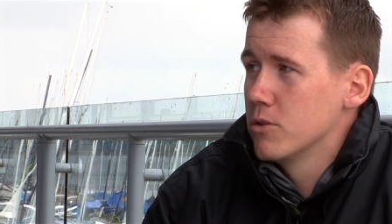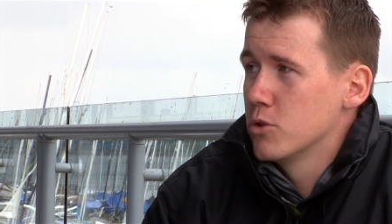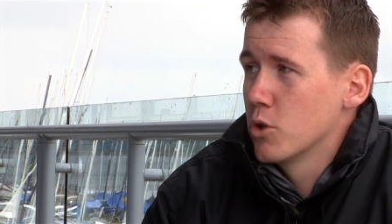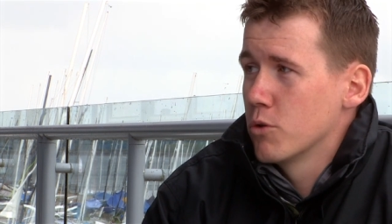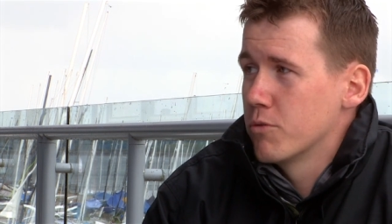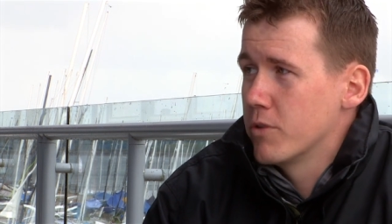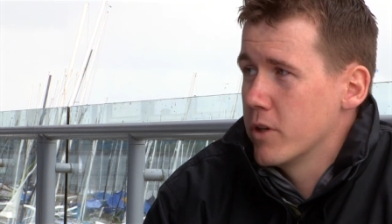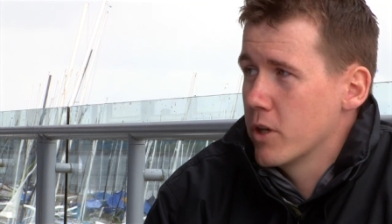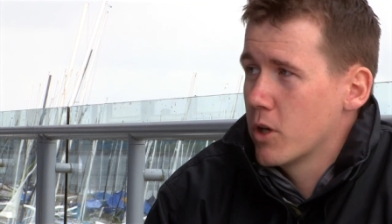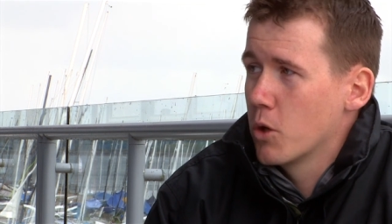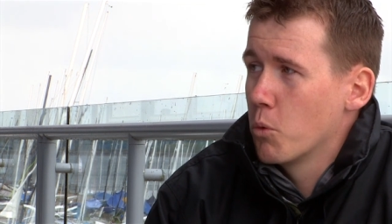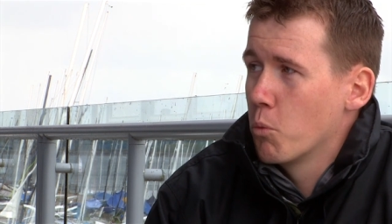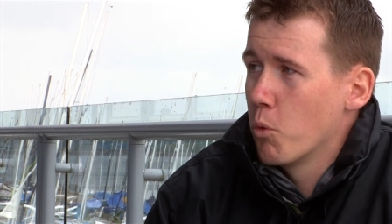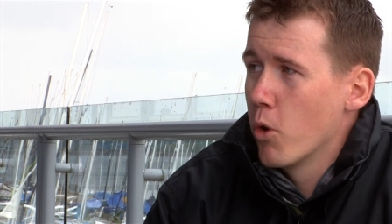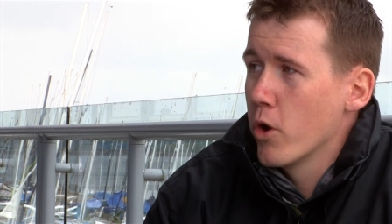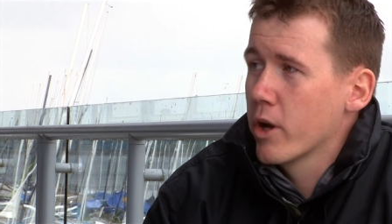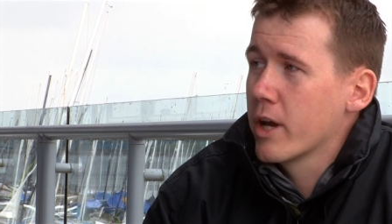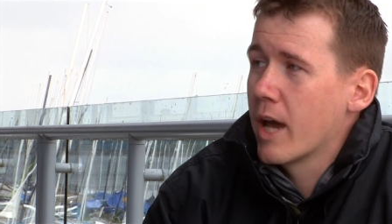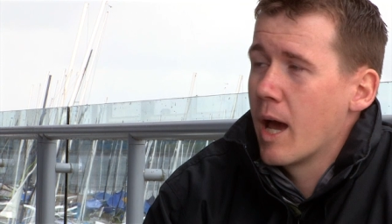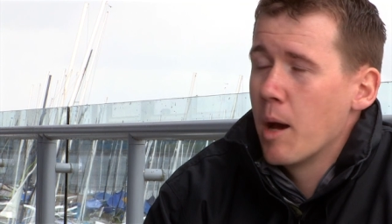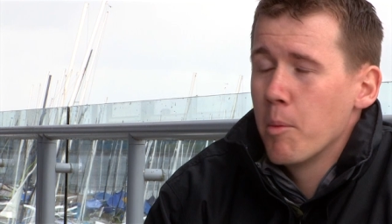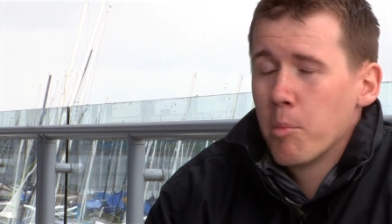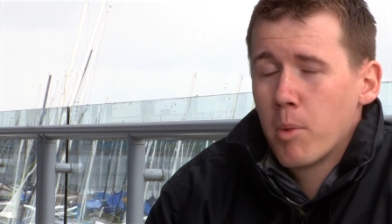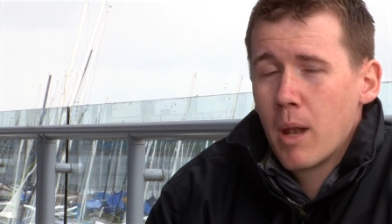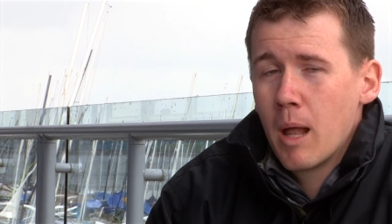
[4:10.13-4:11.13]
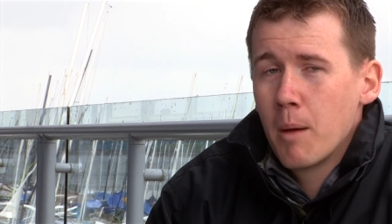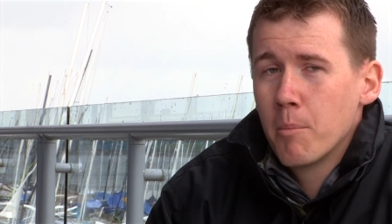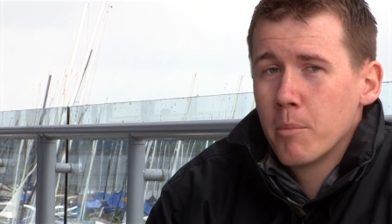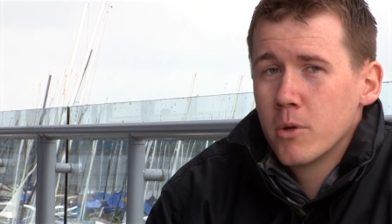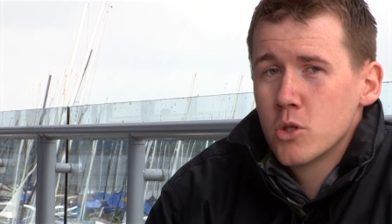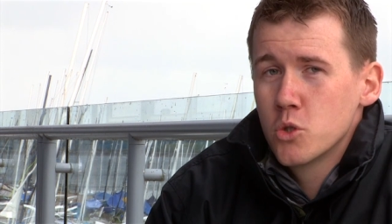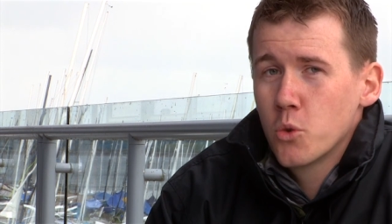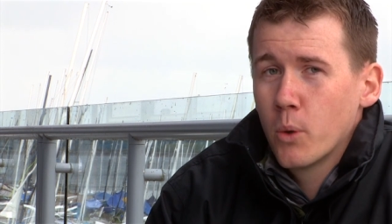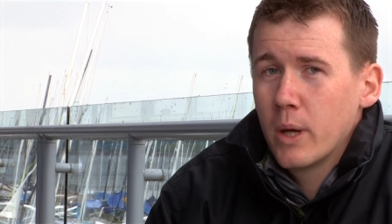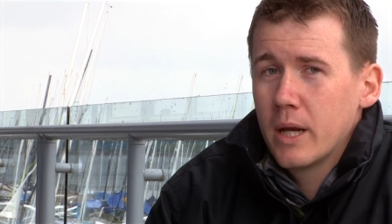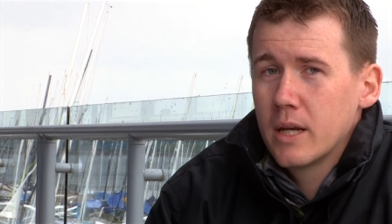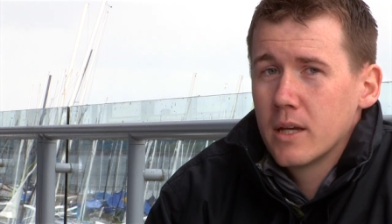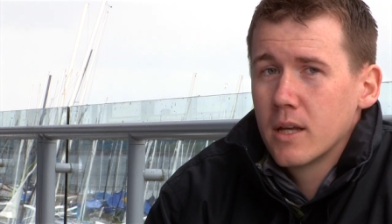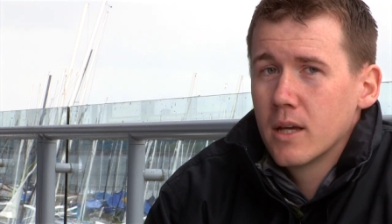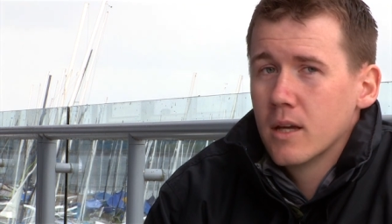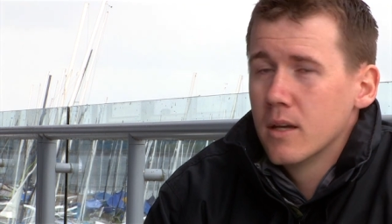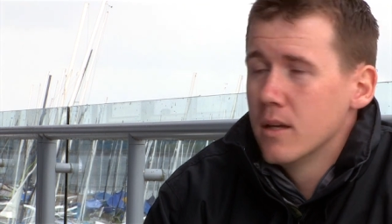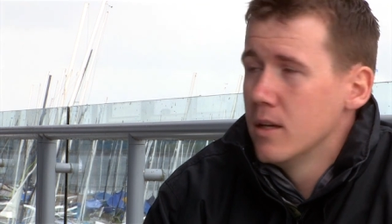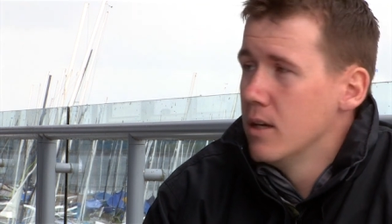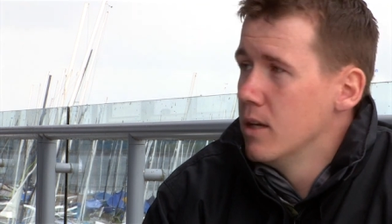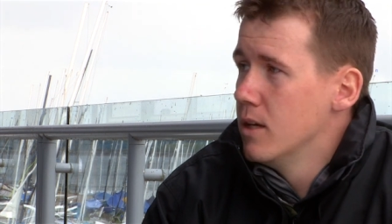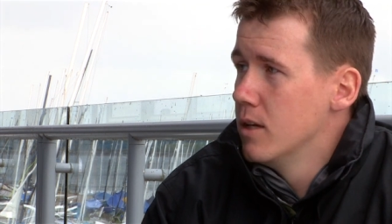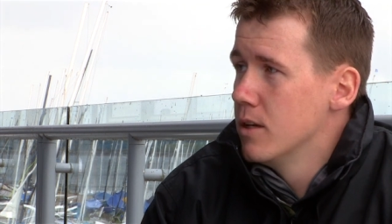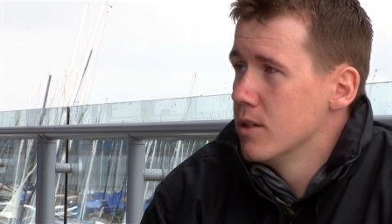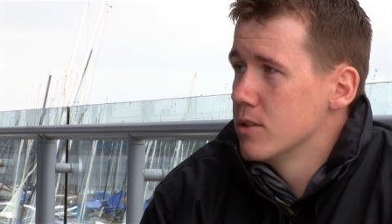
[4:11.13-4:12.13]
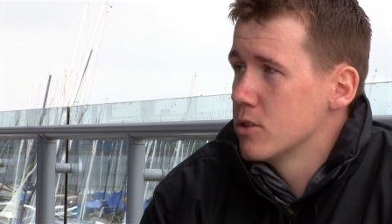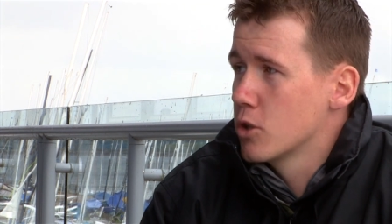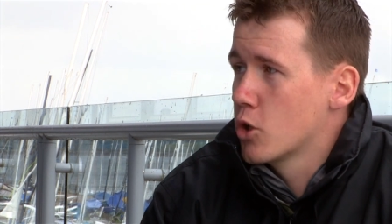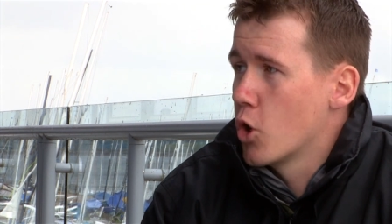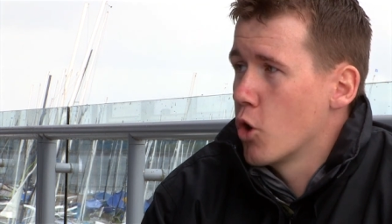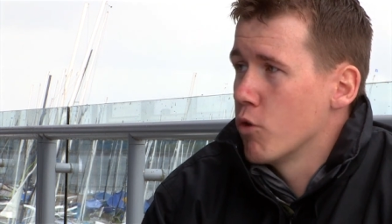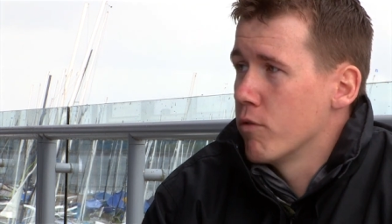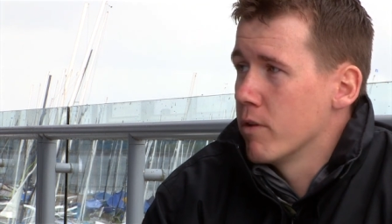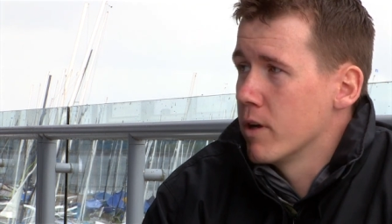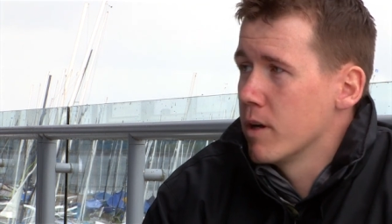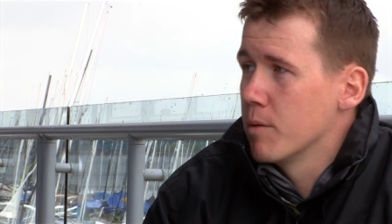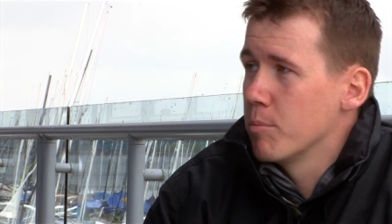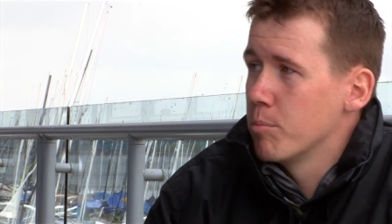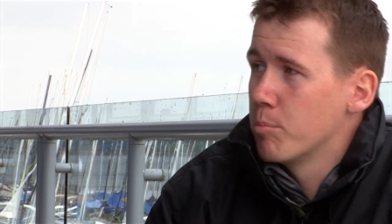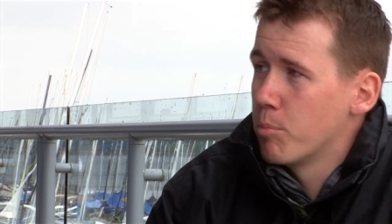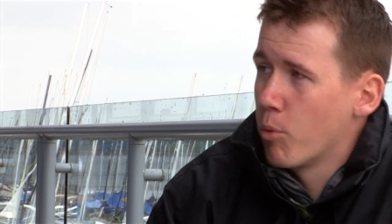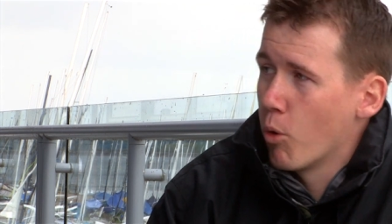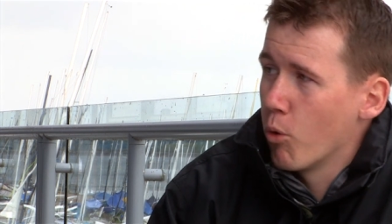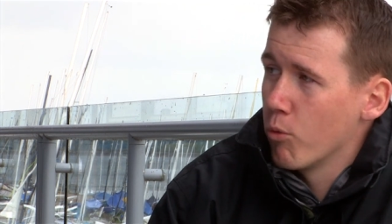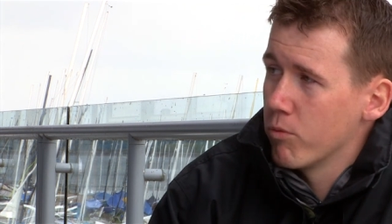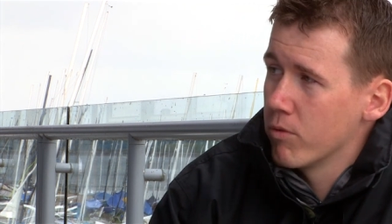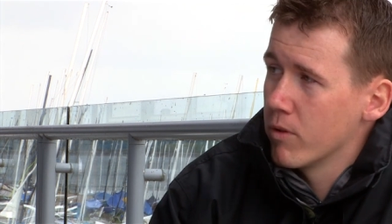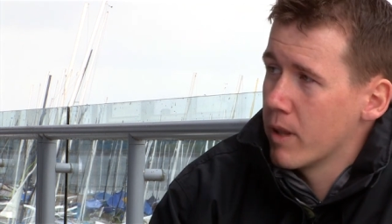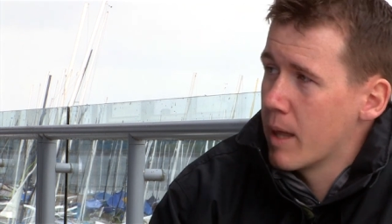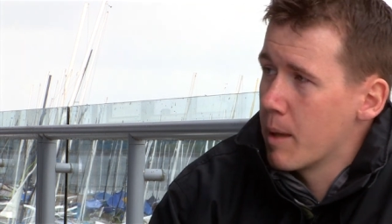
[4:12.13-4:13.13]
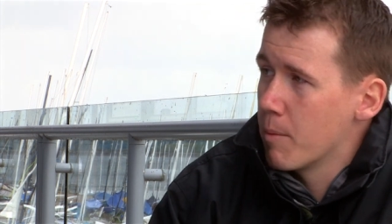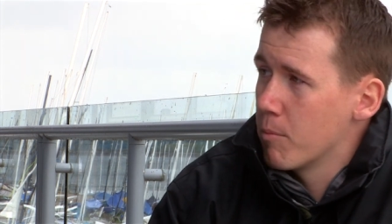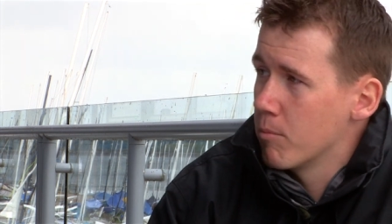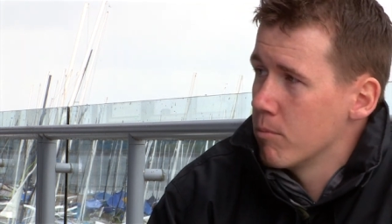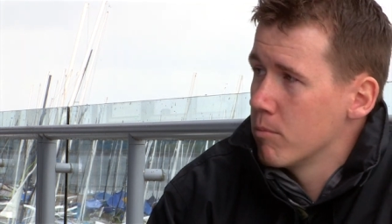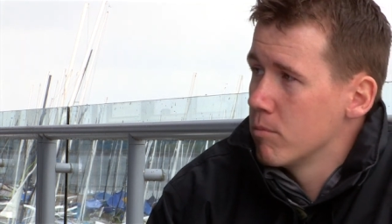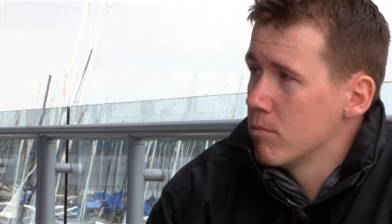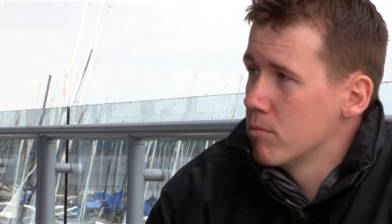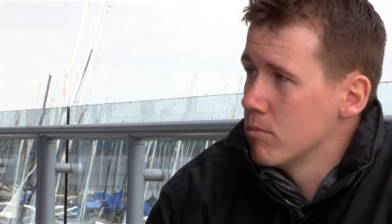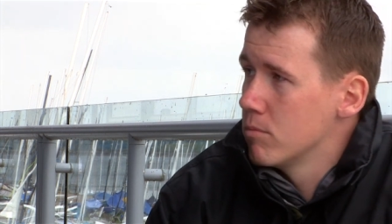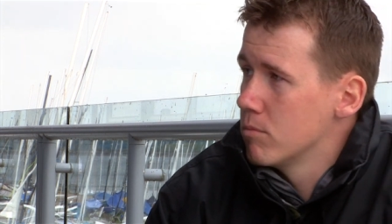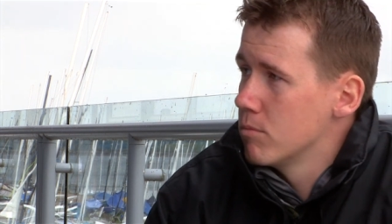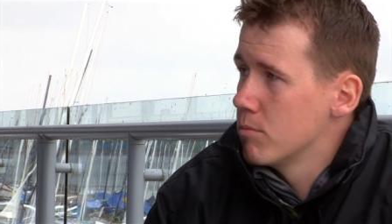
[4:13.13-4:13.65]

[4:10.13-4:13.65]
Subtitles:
So if you can work out a plan between you to cover both of them